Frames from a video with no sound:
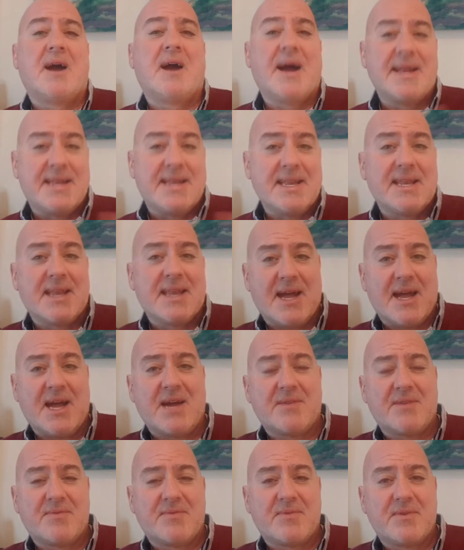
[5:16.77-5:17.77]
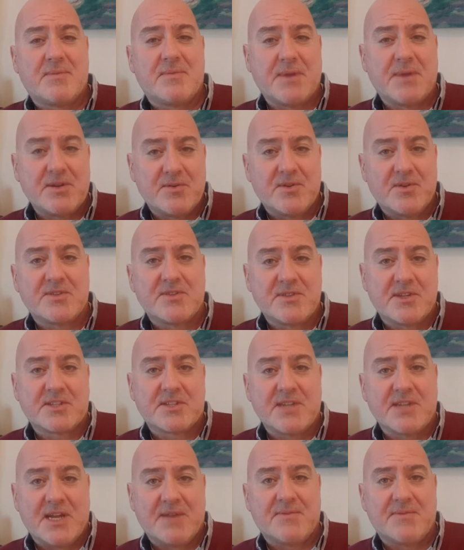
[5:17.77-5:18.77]
I didn't have my noise
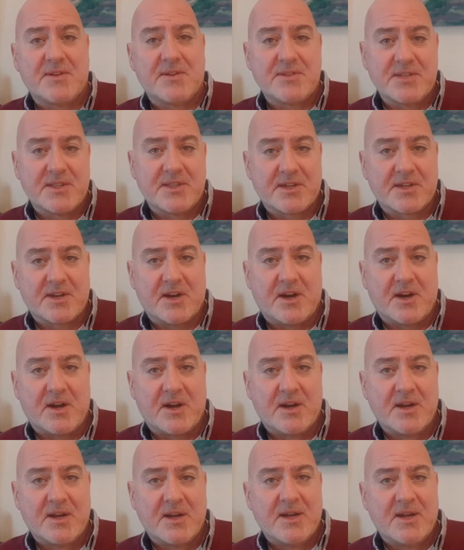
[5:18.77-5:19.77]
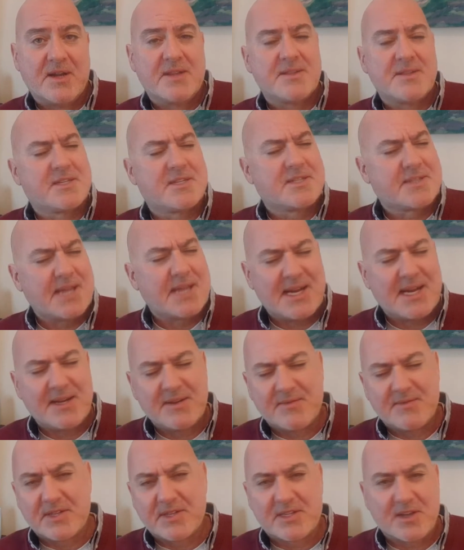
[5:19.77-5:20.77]
reduction headphones in the car. The
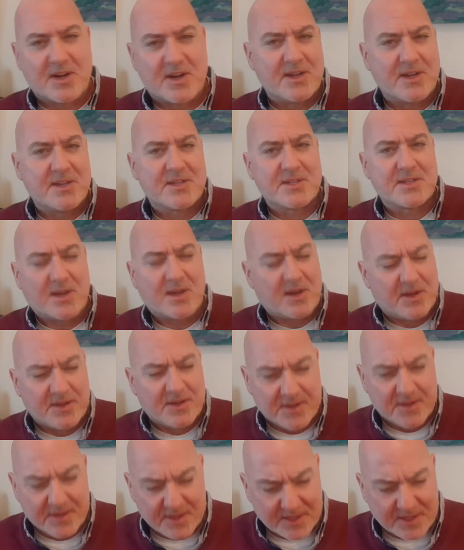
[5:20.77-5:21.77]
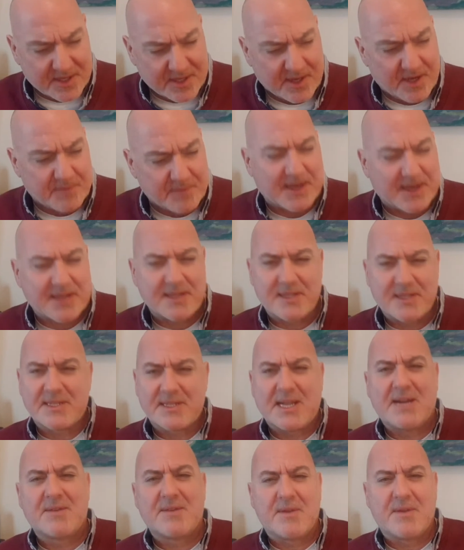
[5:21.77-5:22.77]
sound of the tyres on the tarmac, the
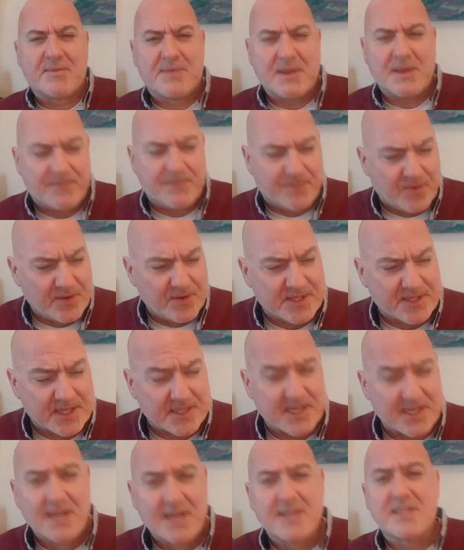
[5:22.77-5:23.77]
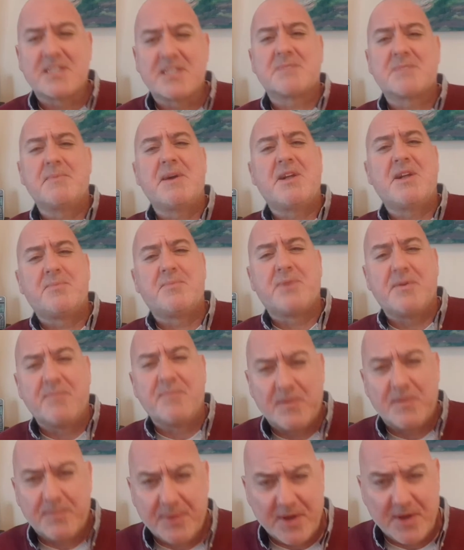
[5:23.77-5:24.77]
sound of their voices, the smell from
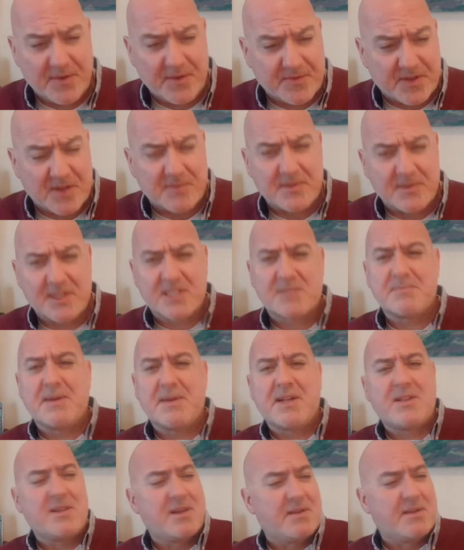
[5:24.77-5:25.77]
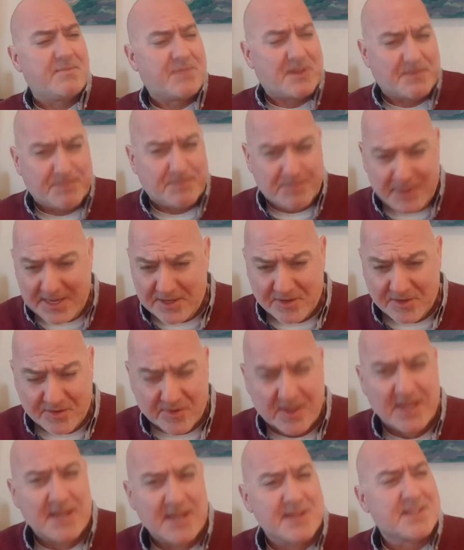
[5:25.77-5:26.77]
the perfume, the smell of the
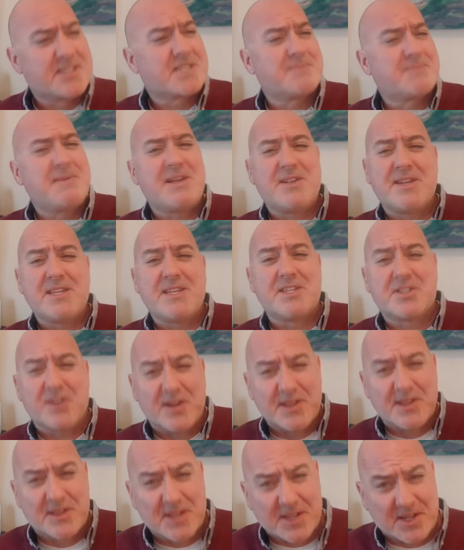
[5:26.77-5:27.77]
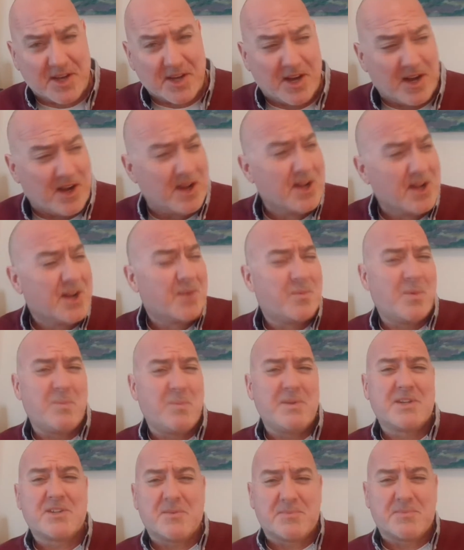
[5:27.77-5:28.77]
petrol, the smell inside the car. When
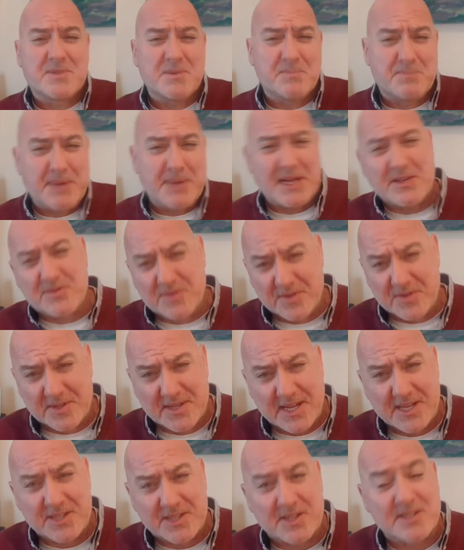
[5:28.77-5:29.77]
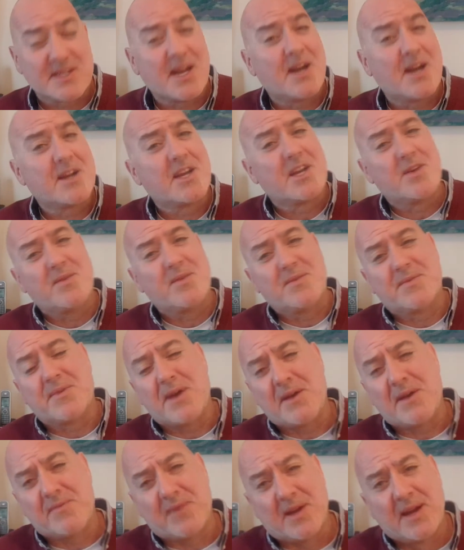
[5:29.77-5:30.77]
we stopped at petrol stations, I could go on
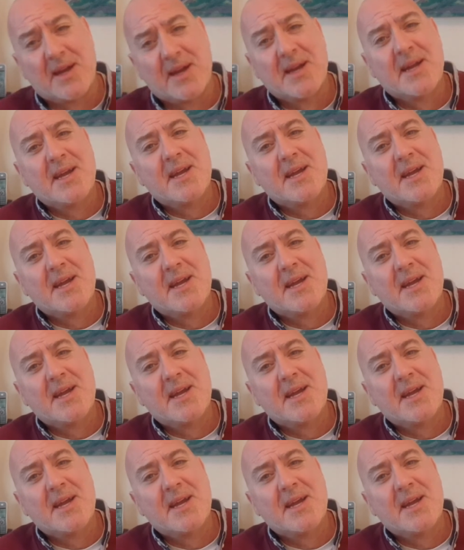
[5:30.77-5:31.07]
forever.